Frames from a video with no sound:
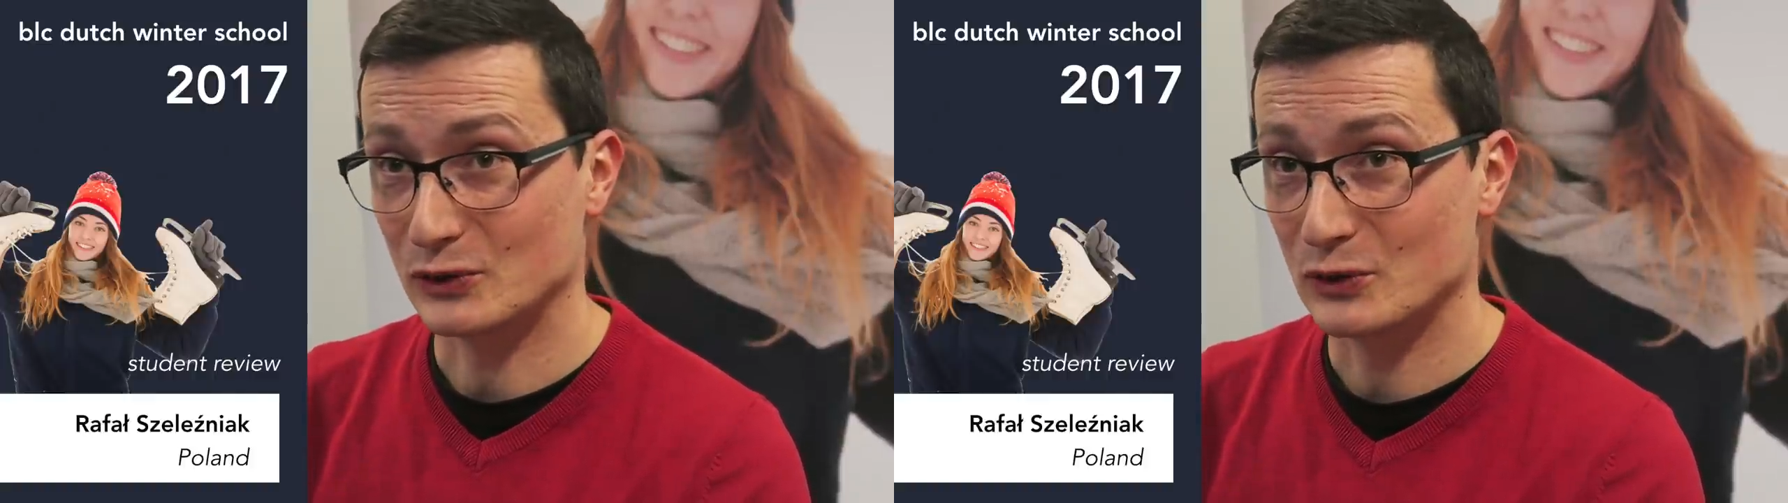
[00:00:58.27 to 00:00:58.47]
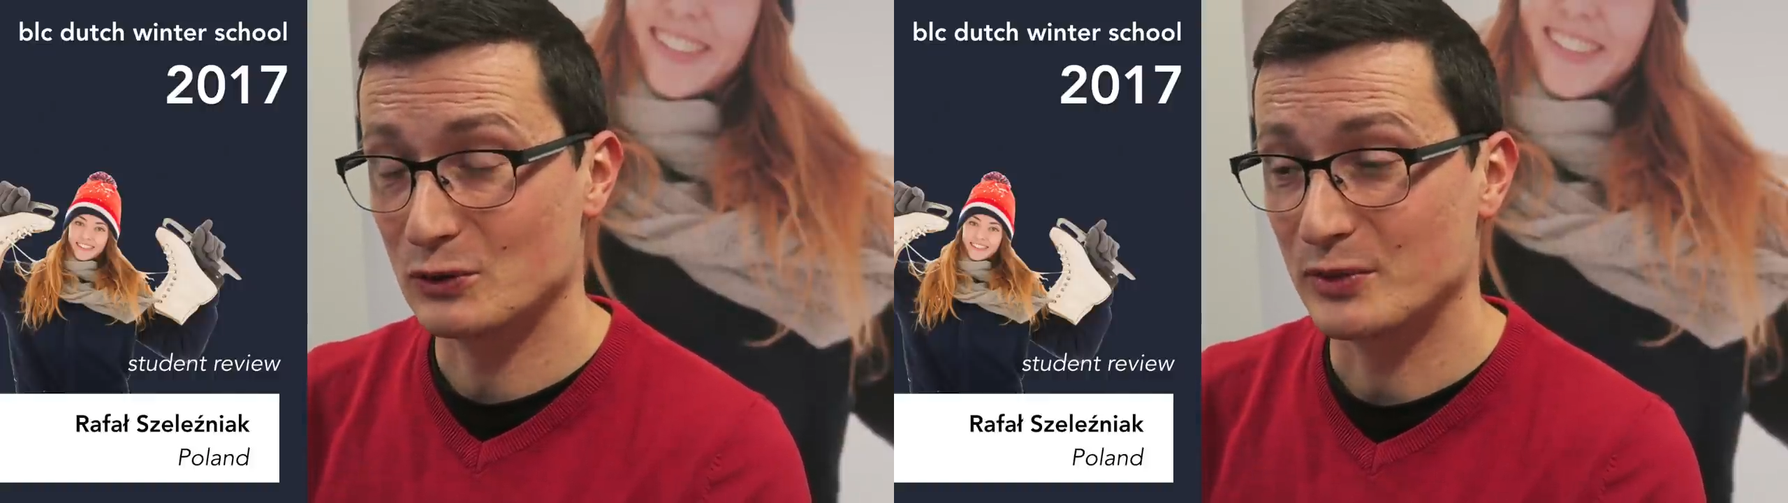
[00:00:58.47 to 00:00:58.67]

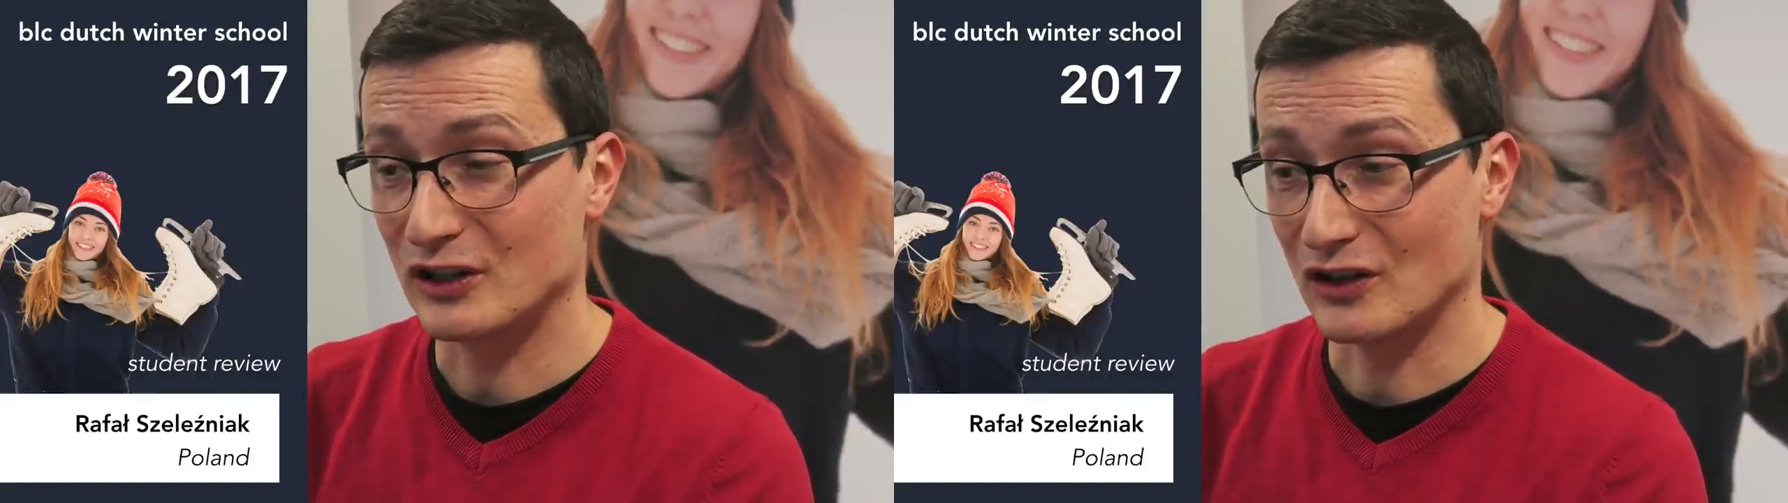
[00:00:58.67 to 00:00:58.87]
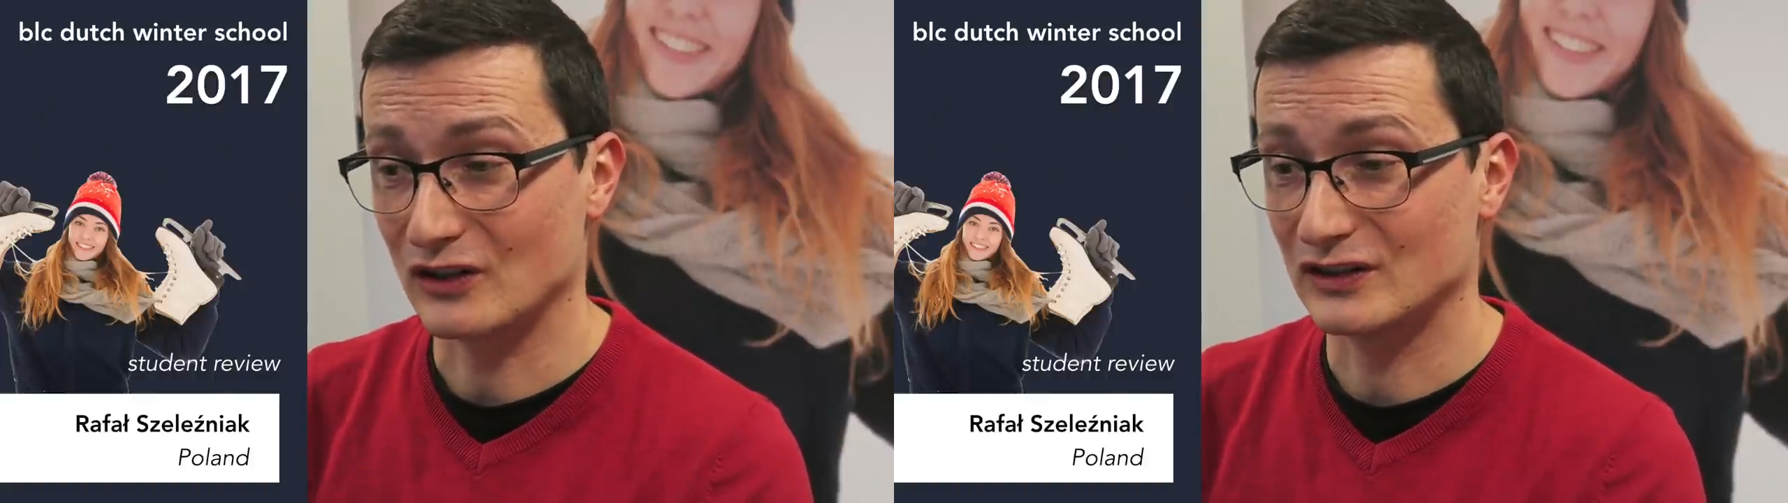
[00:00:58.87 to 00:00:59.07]
school,
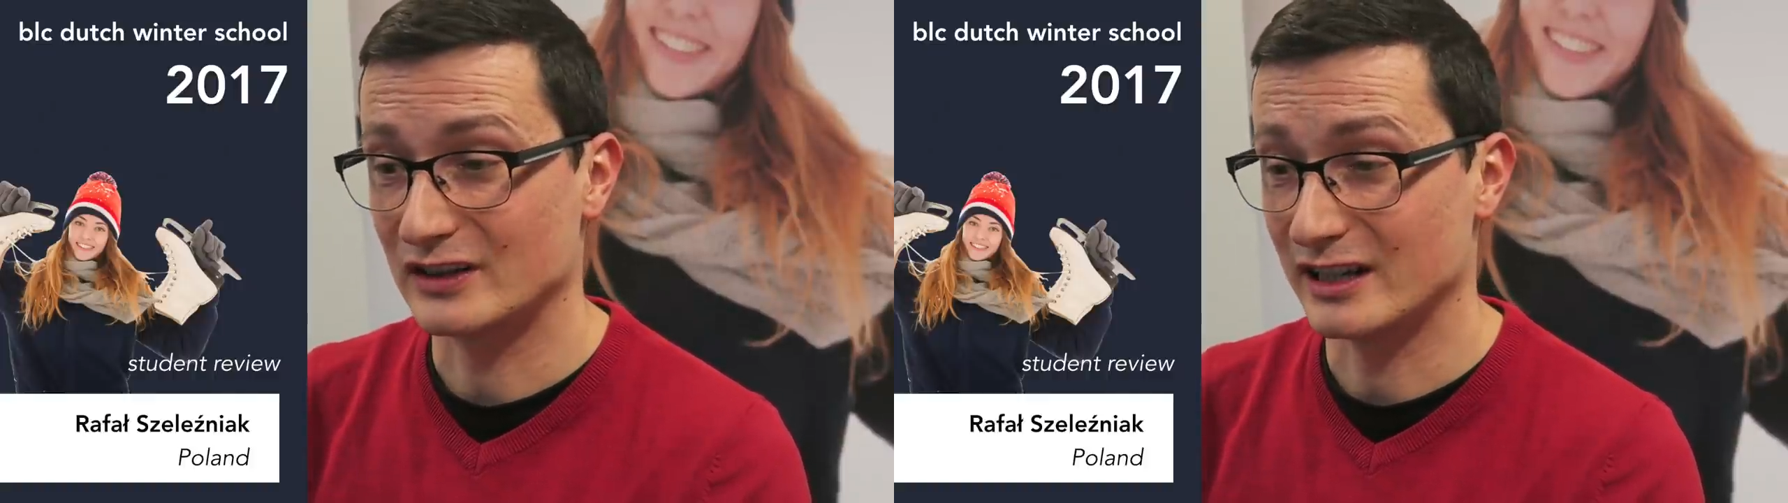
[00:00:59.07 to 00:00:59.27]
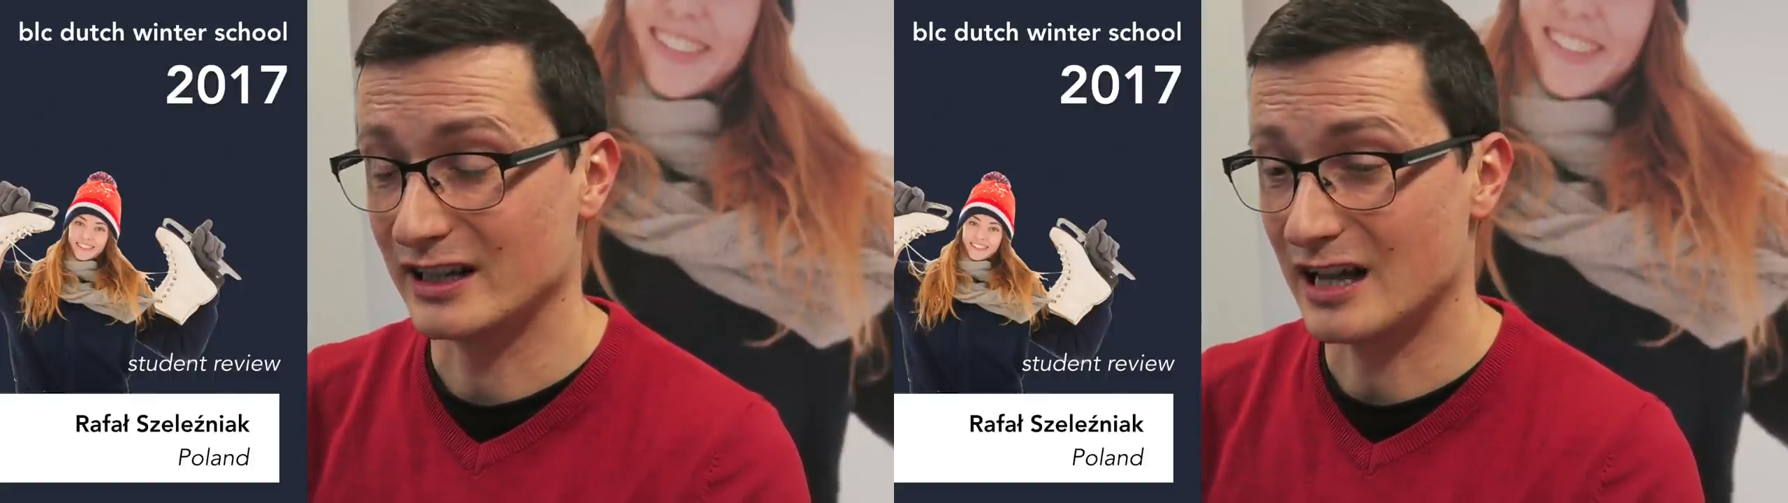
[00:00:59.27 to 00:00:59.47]

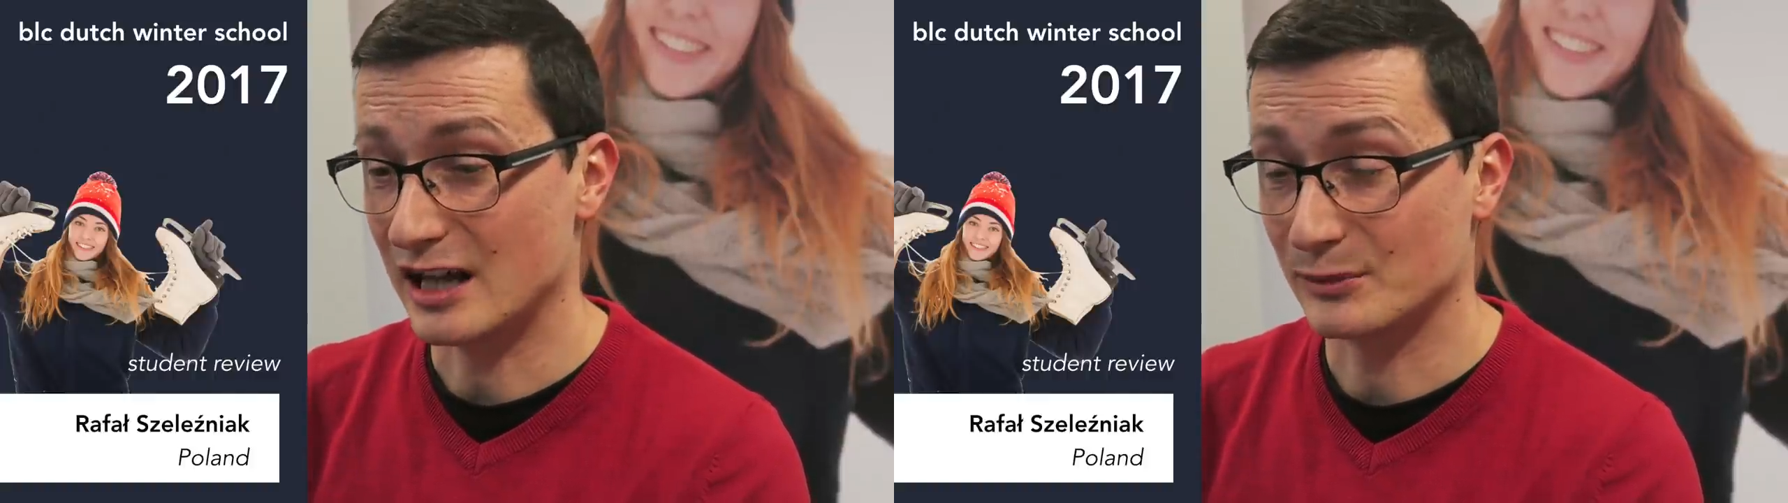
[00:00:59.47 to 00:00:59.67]
because the